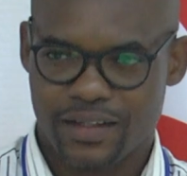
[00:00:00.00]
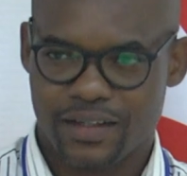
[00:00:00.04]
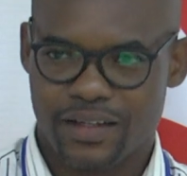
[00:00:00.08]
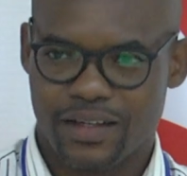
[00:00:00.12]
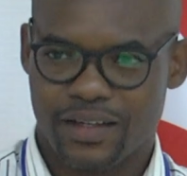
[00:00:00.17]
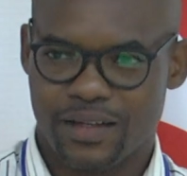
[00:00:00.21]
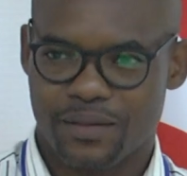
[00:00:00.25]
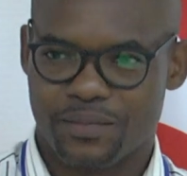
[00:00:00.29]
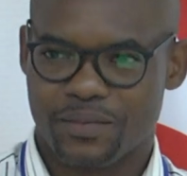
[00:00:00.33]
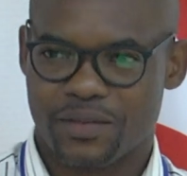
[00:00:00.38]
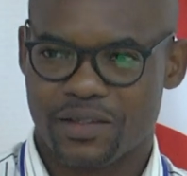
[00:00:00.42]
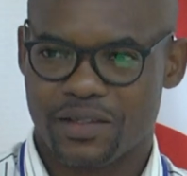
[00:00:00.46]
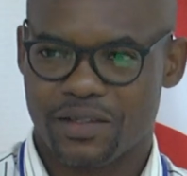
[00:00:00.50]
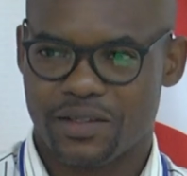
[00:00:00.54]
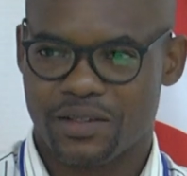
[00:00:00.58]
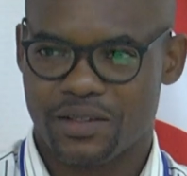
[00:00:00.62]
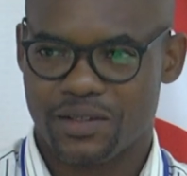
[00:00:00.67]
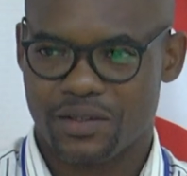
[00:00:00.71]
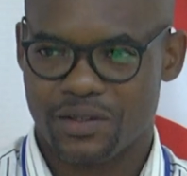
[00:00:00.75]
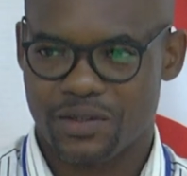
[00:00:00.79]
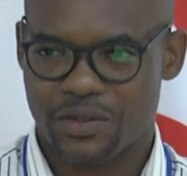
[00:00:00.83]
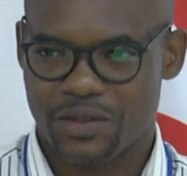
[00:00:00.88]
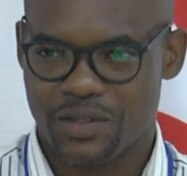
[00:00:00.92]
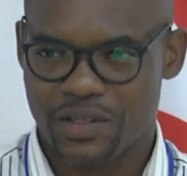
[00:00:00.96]

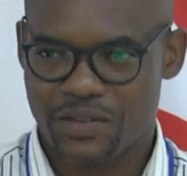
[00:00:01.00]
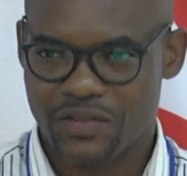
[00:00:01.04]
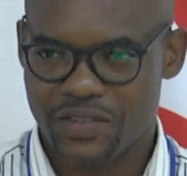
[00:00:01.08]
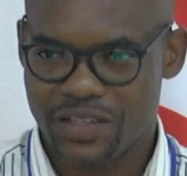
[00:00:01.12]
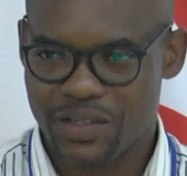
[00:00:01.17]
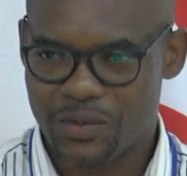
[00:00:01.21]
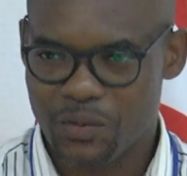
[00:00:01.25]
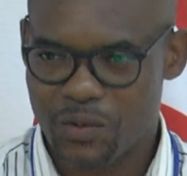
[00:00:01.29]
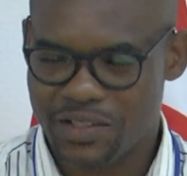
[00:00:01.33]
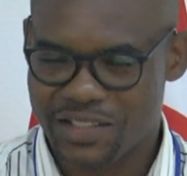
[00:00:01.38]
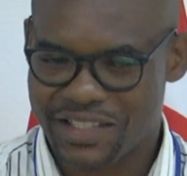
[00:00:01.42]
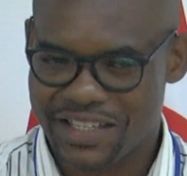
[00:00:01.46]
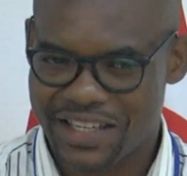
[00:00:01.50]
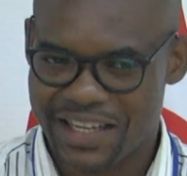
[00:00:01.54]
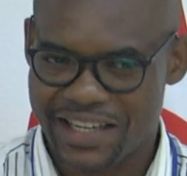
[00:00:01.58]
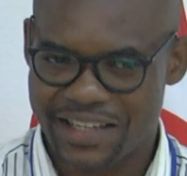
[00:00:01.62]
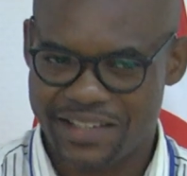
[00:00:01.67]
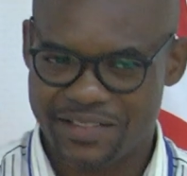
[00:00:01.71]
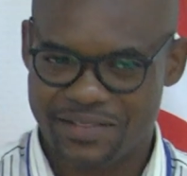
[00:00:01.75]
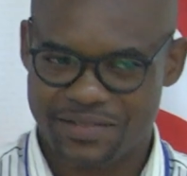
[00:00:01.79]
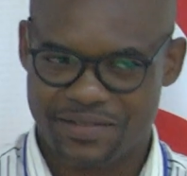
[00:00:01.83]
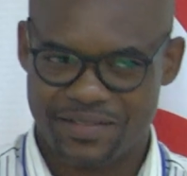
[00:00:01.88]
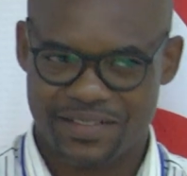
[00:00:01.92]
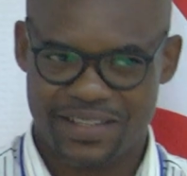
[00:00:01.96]
Good evening once
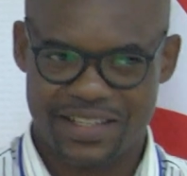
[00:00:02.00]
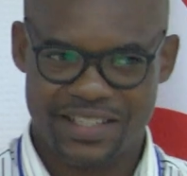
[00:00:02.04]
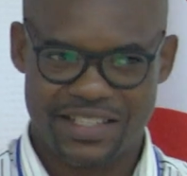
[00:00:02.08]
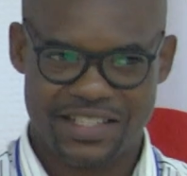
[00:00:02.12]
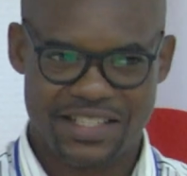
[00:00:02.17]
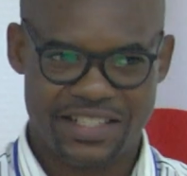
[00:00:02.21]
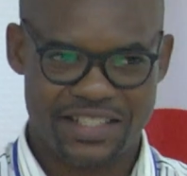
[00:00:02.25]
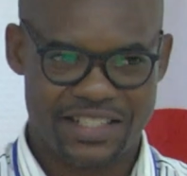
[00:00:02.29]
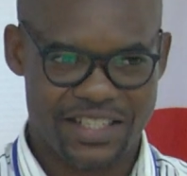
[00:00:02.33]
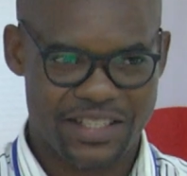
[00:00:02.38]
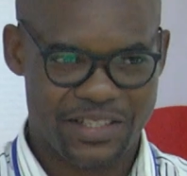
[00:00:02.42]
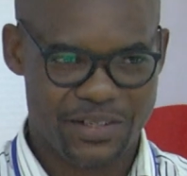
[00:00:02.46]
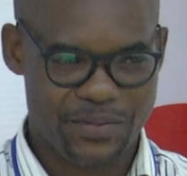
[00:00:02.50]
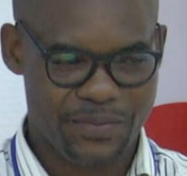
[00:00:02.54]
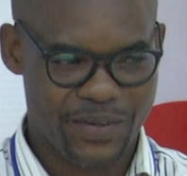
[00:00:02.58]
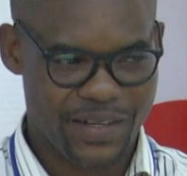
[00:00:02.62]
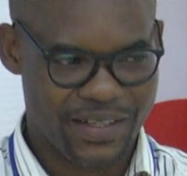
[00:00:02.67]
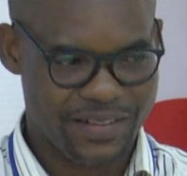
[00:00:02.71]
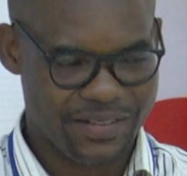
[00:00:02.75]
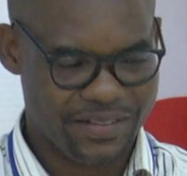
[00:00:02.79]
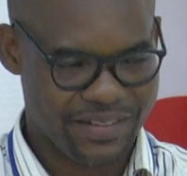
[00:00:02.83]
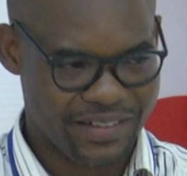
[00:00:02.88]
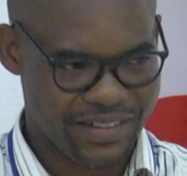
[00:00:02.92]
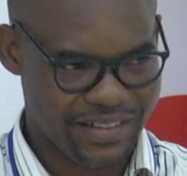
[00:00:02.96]
again, ladies and
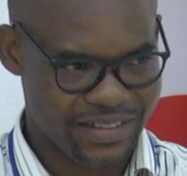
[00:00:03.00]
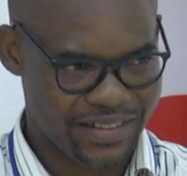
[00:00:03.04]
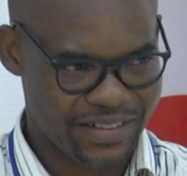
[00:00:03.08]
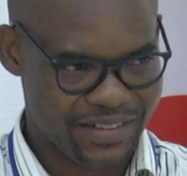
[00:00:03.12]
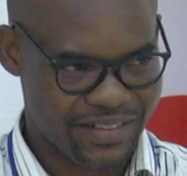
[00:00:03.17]
gentlemen.